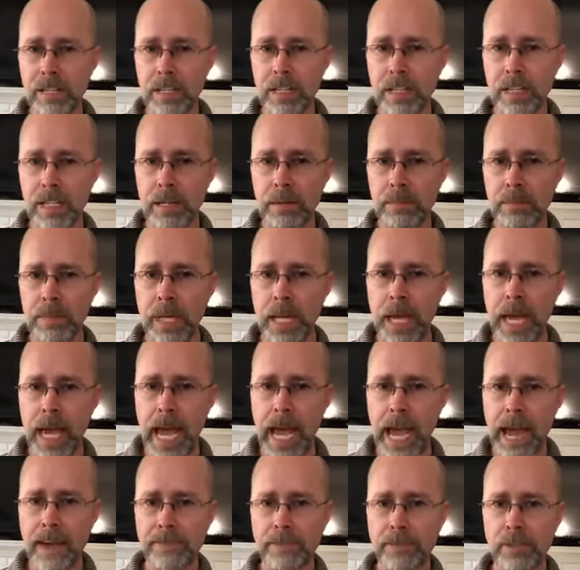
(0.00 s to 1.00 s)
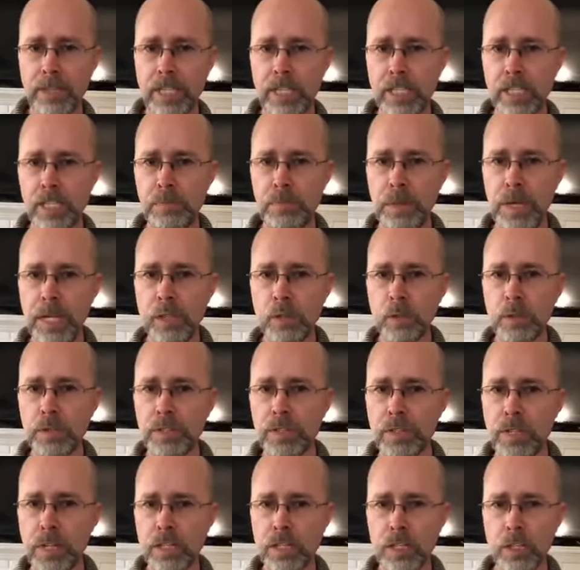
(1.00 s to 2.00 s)
on them after he speaks with
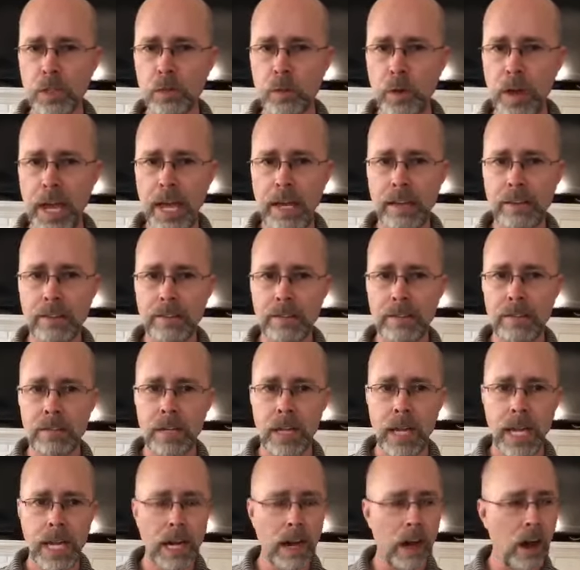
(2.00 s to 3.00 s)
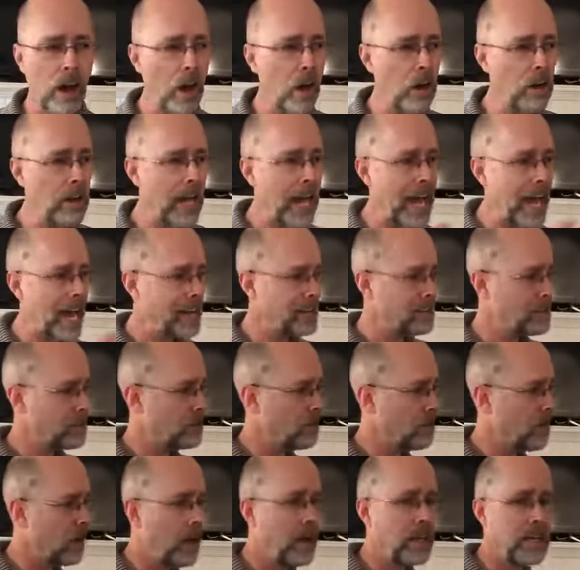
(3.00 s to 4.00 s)
such grace and all eyes
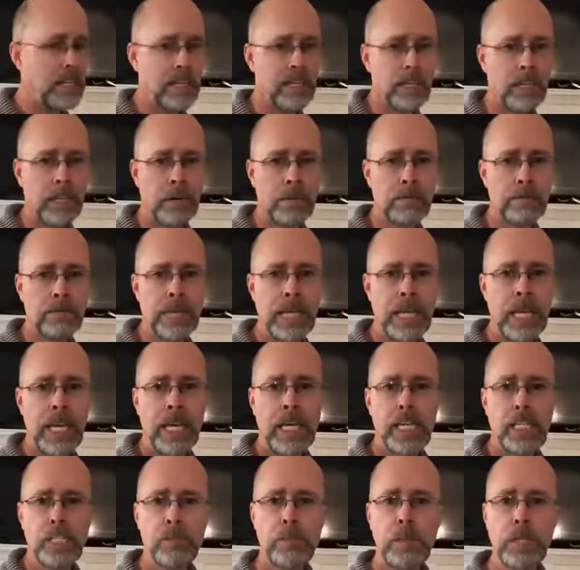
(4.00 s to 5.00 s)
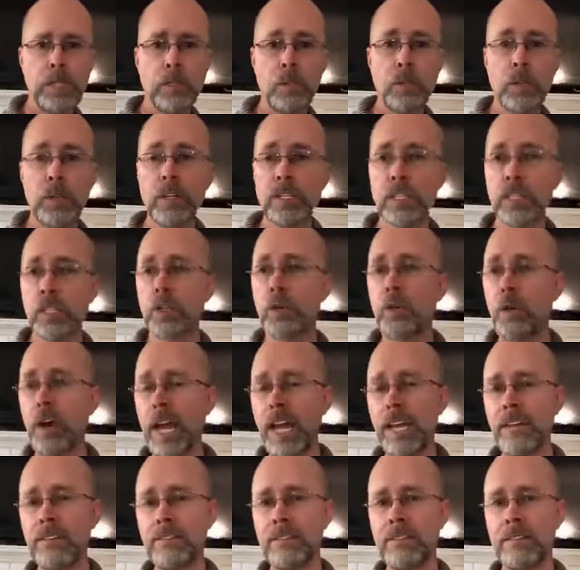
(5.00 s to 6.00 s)
are on him. He speaks with such
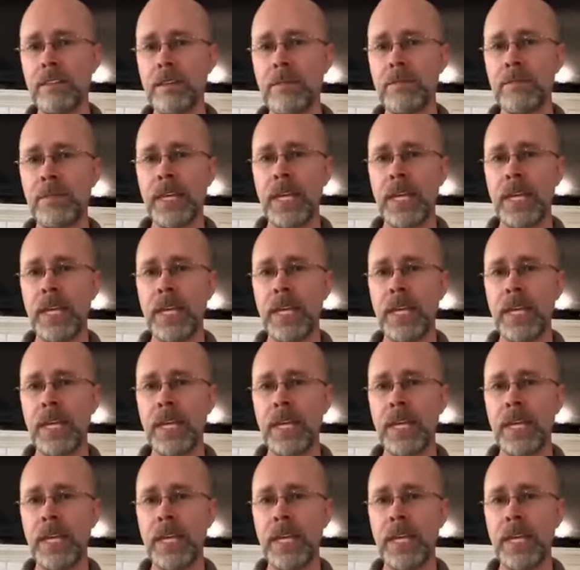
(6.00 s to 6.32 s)
grace.